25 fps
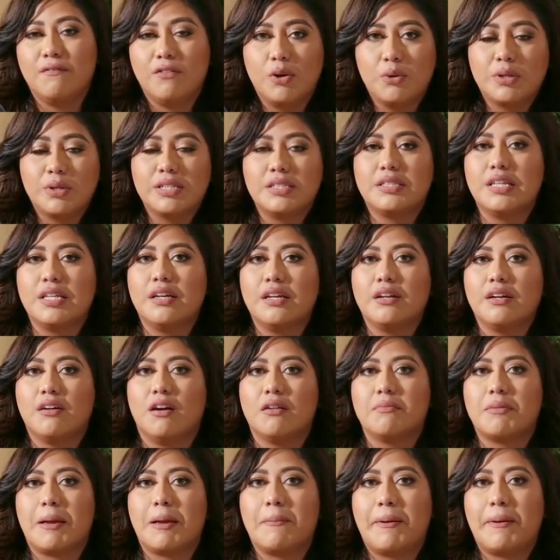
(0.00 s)
focusing
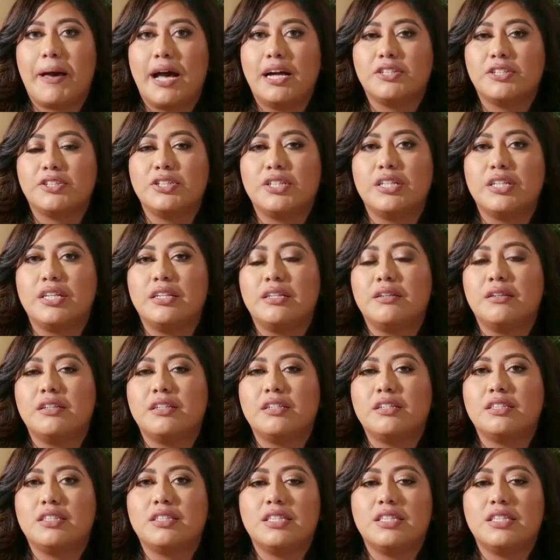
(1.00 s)
on my passion and